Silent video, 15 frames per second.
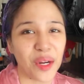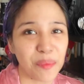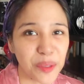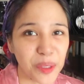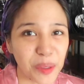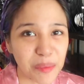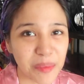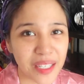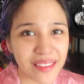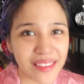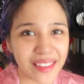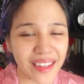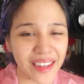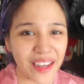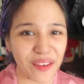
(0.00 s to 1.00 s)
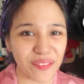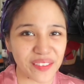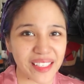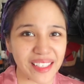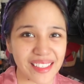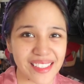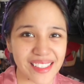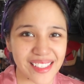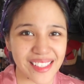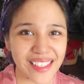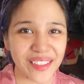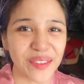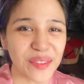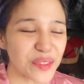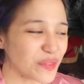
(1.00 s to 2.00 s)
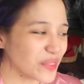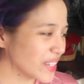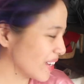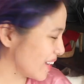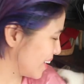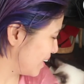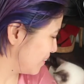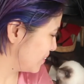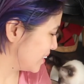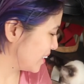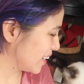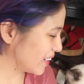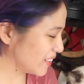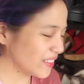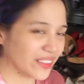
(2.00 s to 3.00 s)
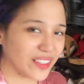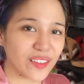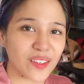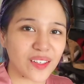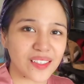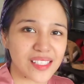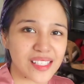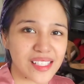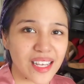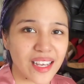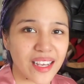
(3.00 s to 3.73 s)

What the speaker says: I hope you don't mind that I have guests here with me. I have Diego here on the